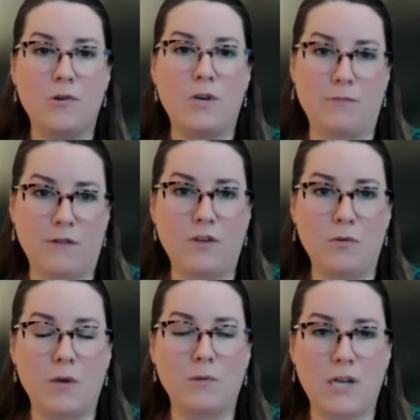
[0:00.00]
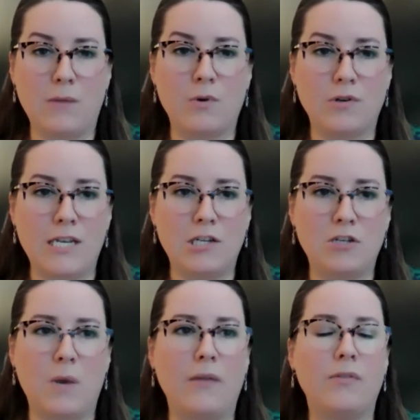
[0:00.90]
can review those numbers
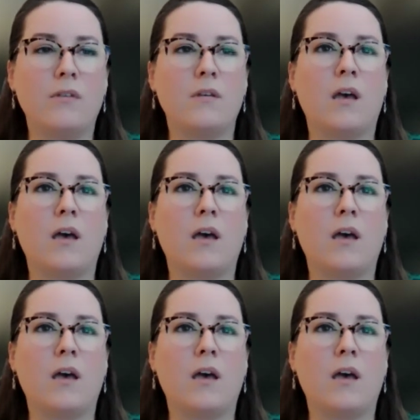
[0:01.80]
each month.